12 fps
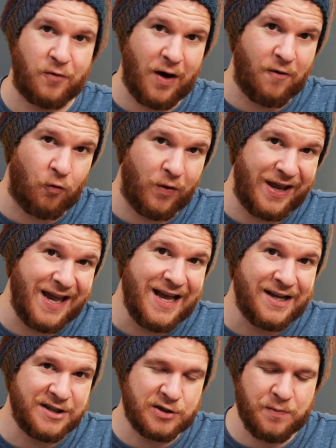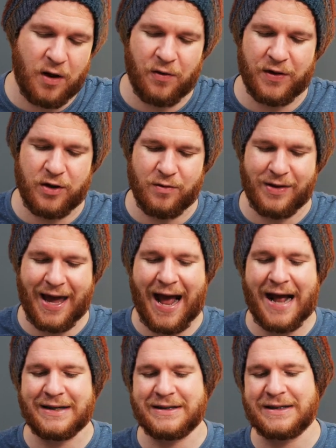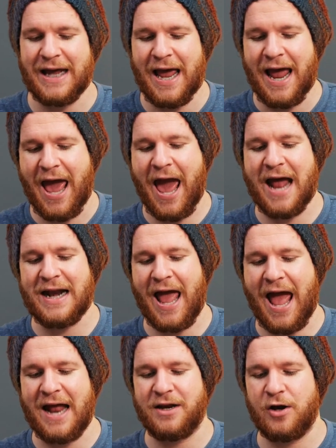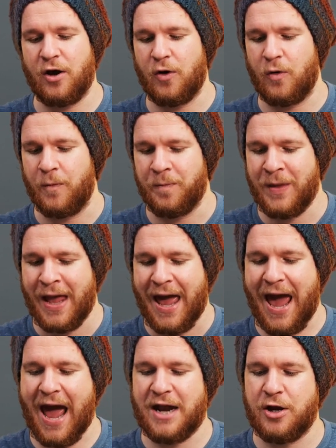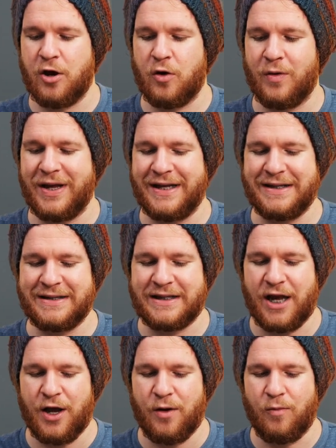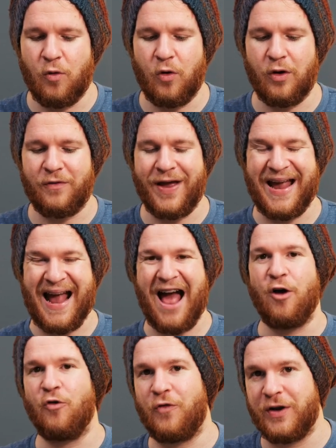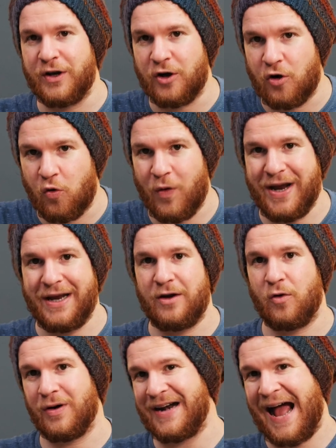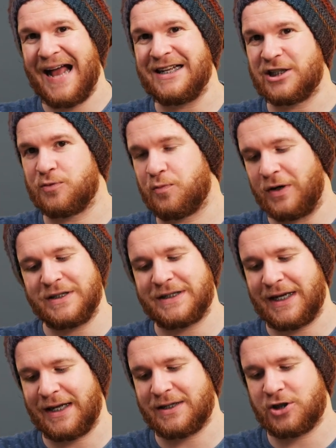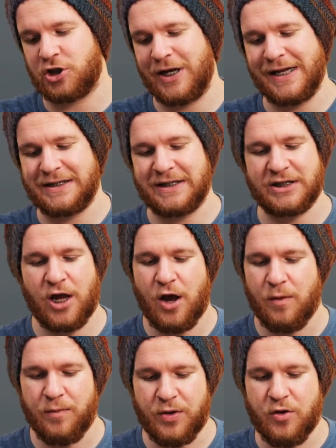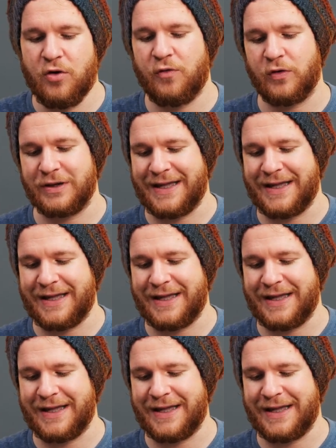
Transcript: for every spell that you cast. And Anyo is more of a elven queen or an ice princess. She has this beautiful